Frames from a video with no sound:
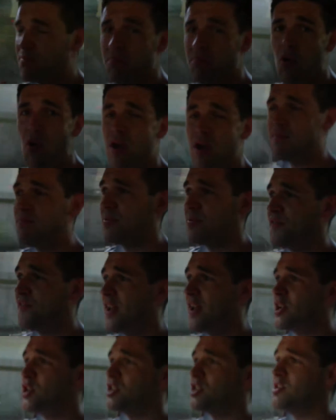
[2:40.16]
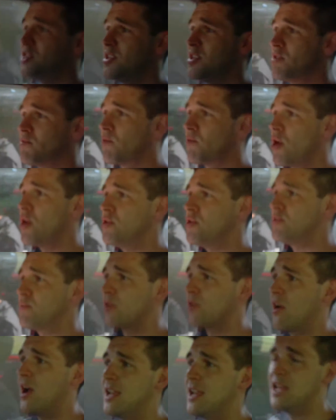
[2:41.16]
more imperfections in the road
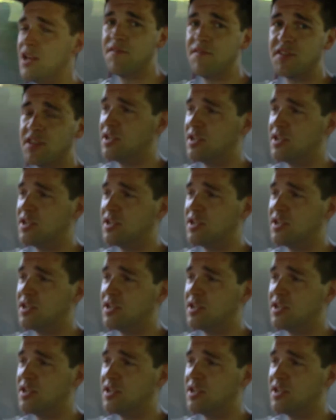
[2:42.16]
where I live